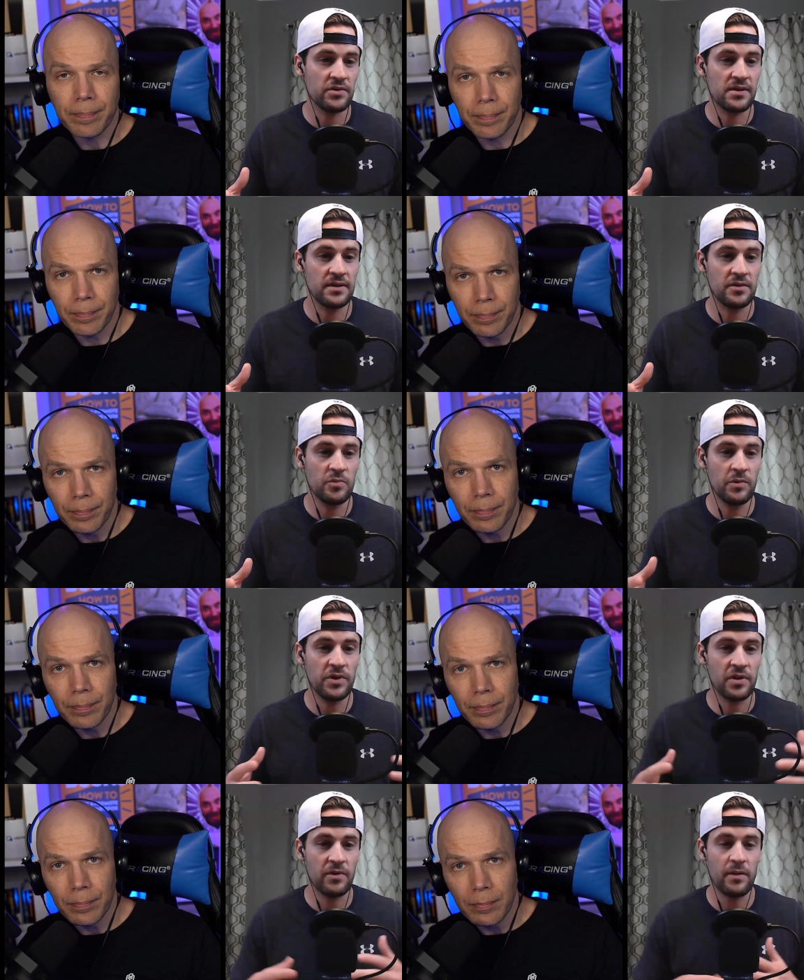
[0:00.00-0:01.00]
Speaker 1: really interesting
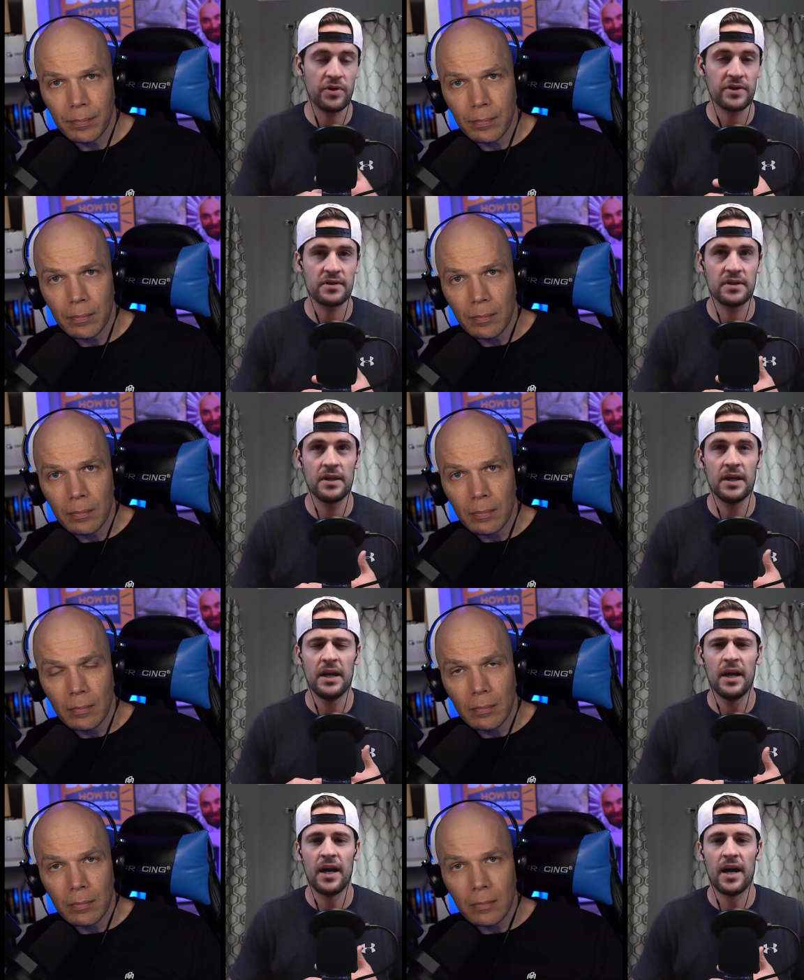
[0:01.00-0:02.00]
to me with the right
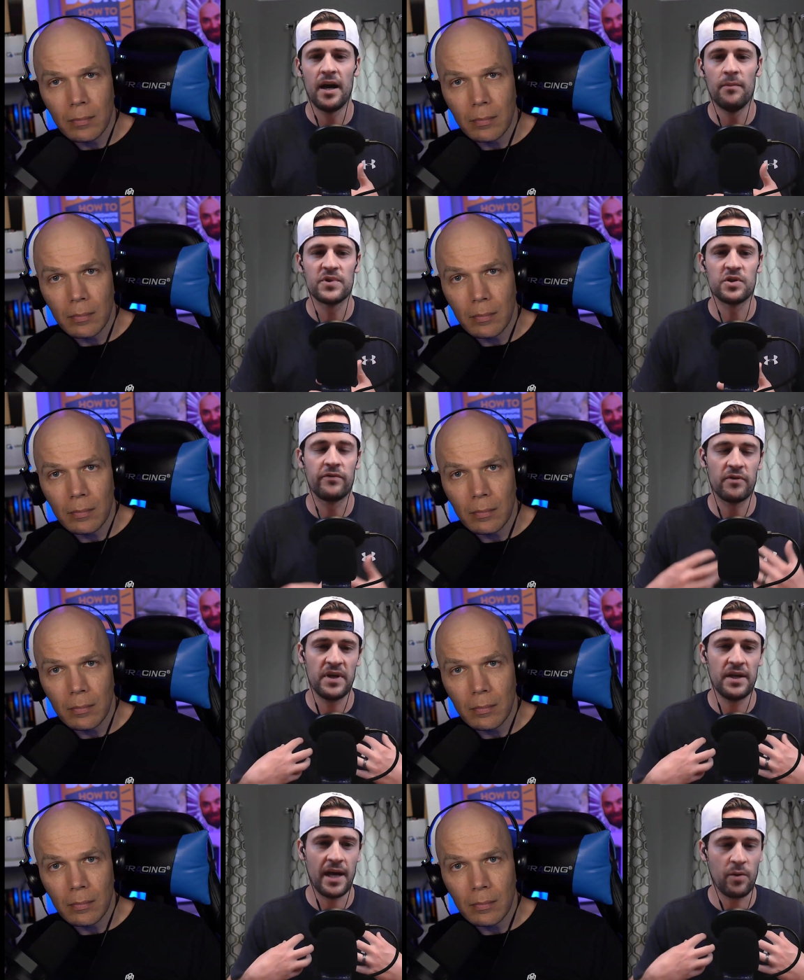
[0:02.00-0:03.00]
person.
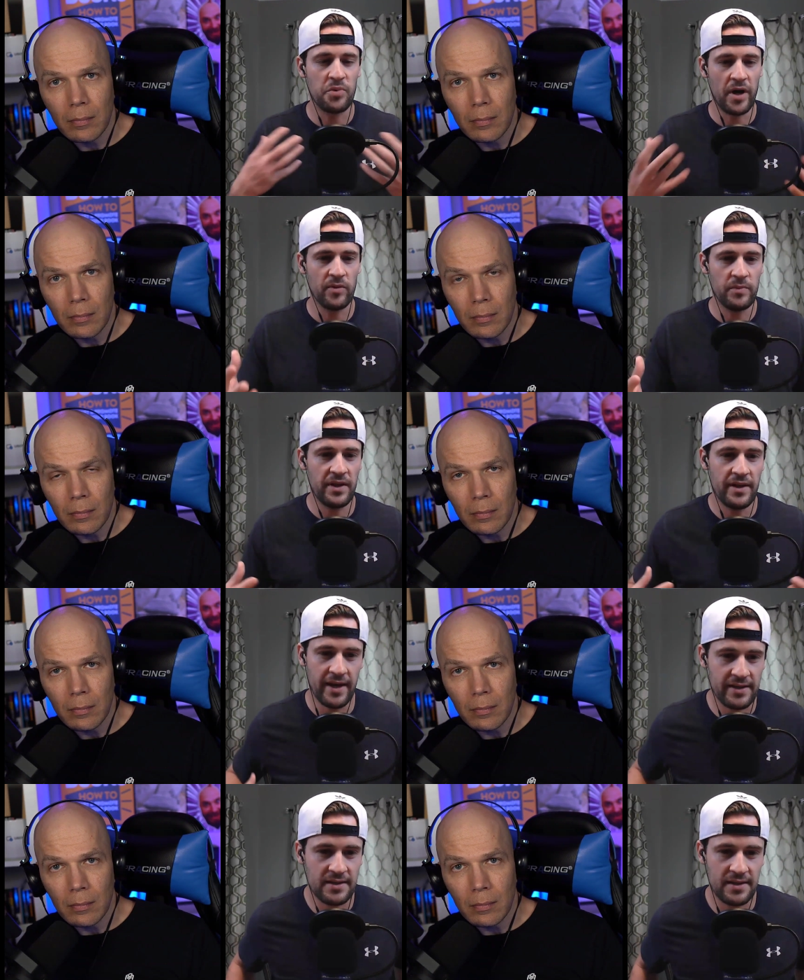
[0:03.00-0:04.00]
So for me, that would probably
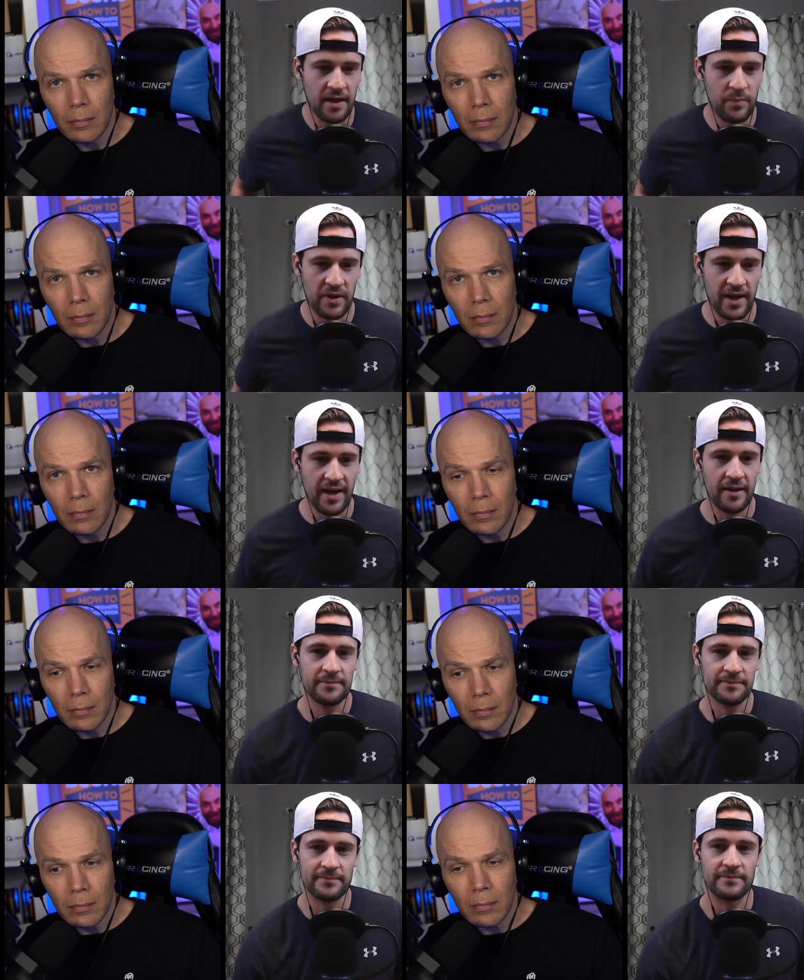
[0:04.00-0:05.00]
be the next step in
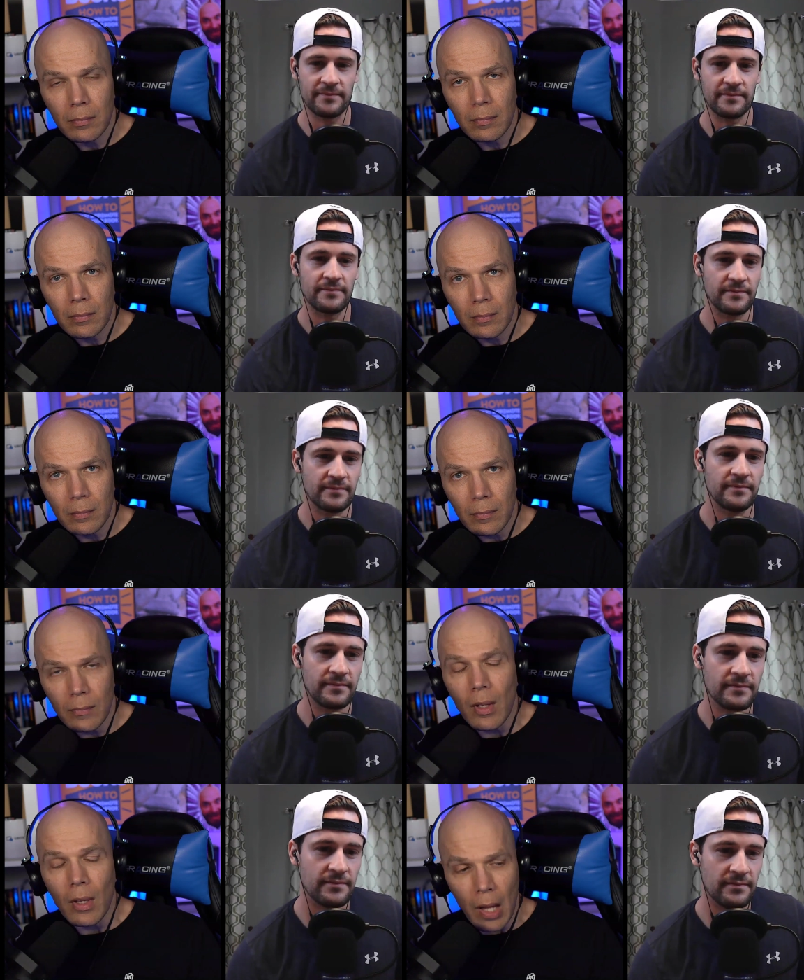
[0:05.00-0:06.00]
that.
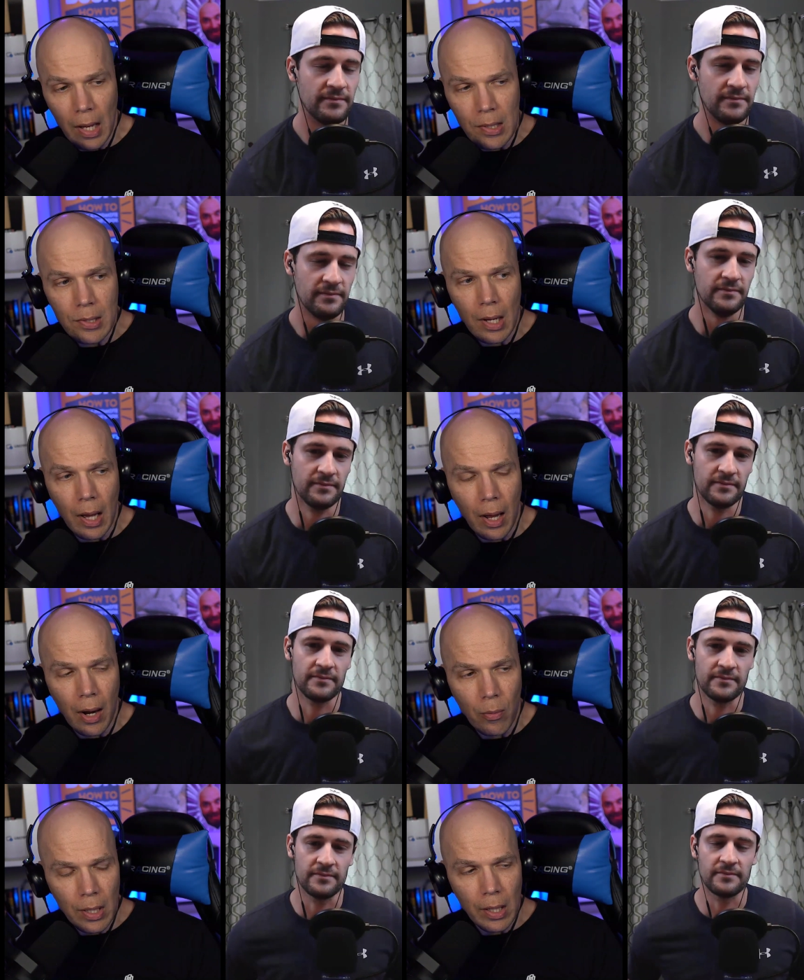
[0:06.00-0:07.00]
Speaker 2: Nice. I
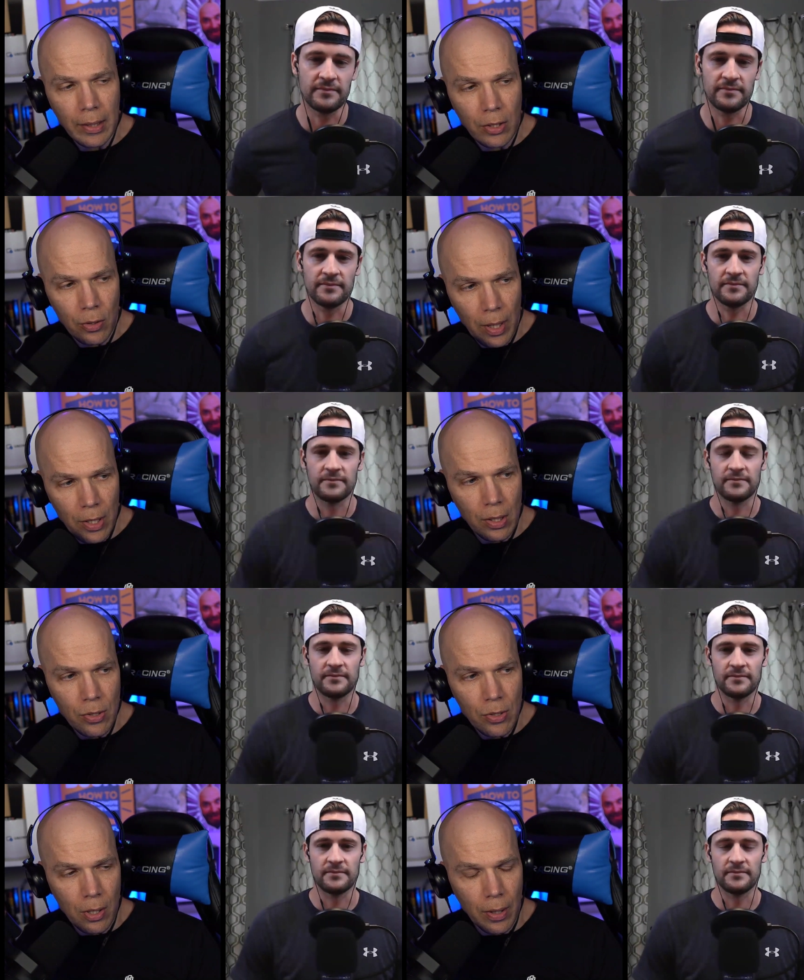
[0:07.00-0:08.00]
really like the direction
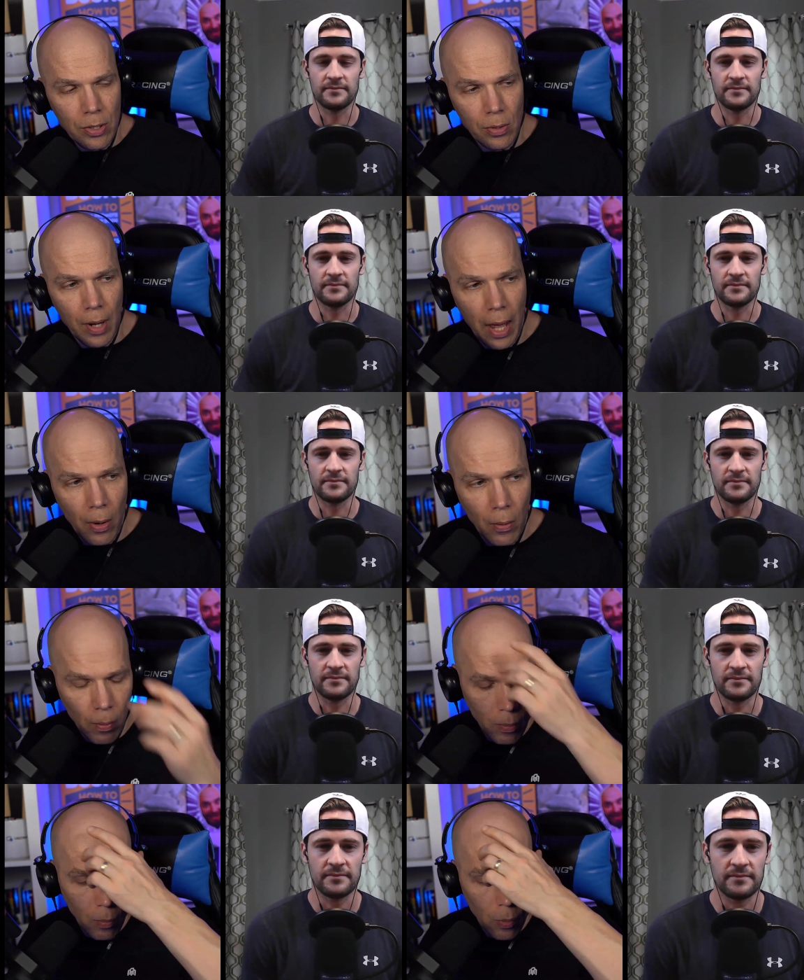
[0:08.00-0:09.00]
that you're going. So now
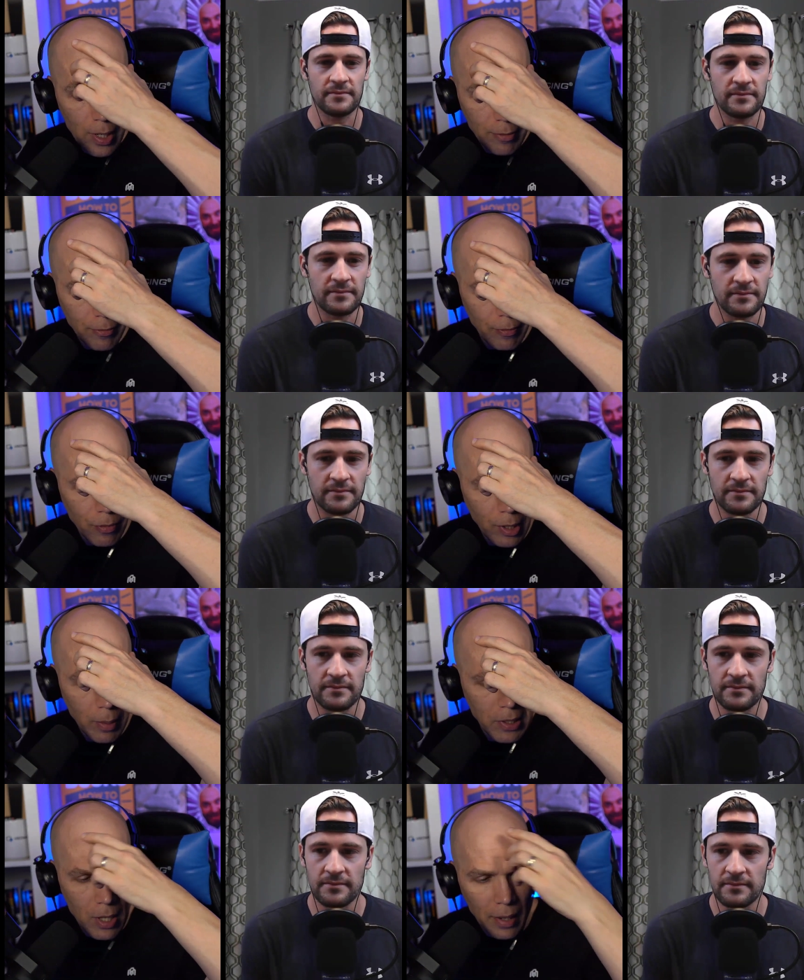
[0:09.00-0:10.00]
we've really
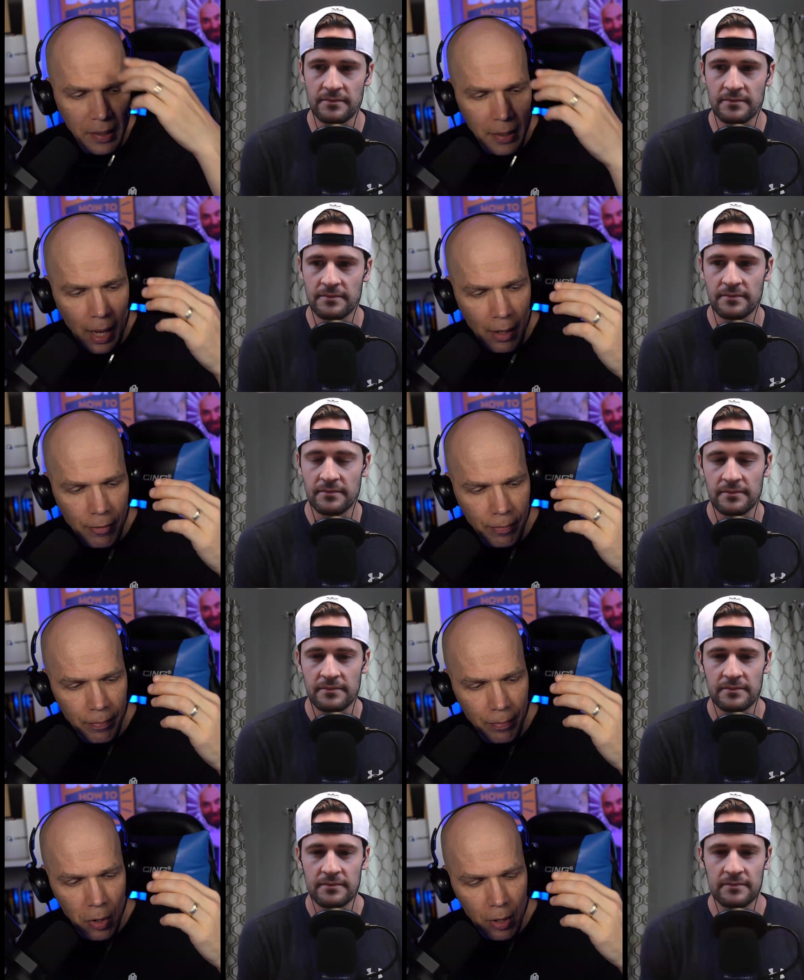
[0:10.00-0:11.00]
been talking kind of
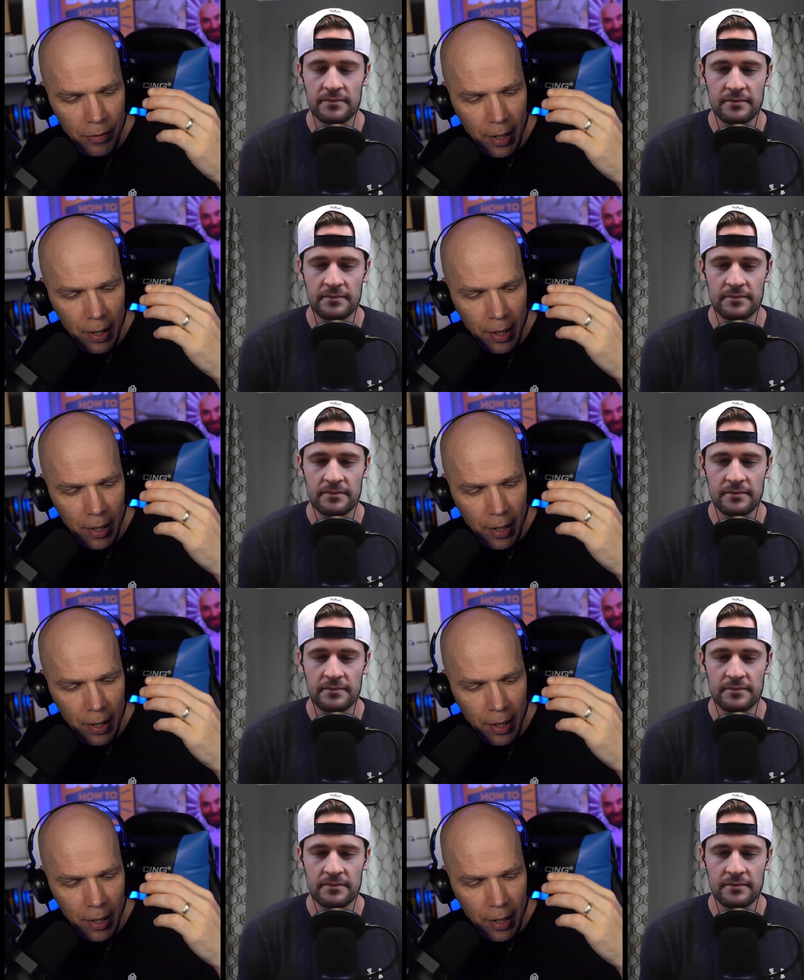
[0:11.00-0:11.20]
more of an